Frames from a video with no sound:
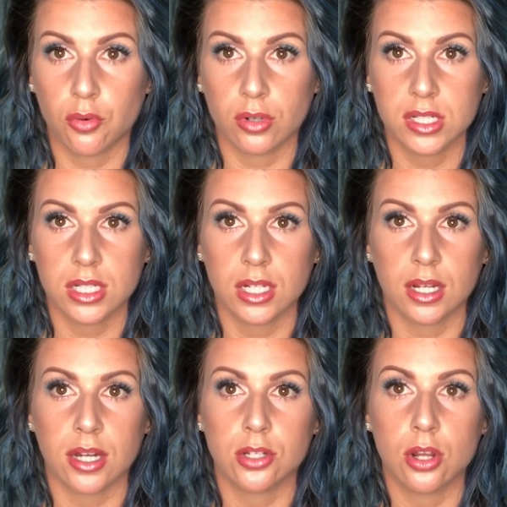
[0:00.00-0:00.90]
quarantine,
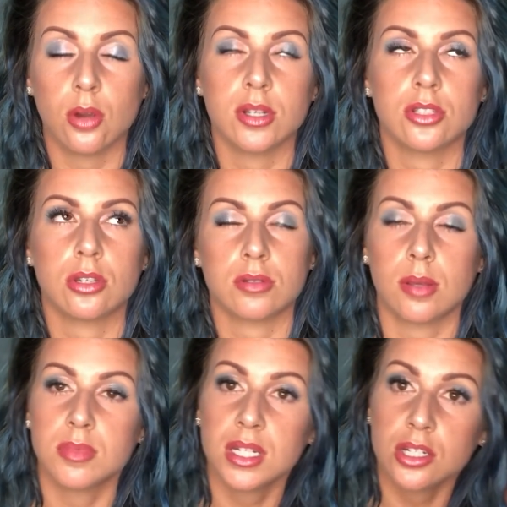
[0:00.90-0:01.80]
I know it's so
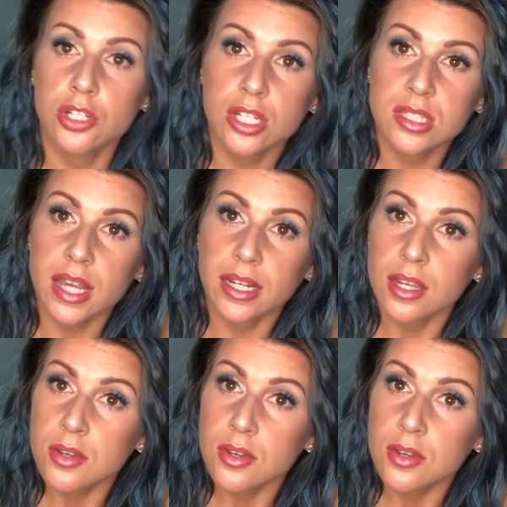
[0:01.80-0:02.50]
tempting to just like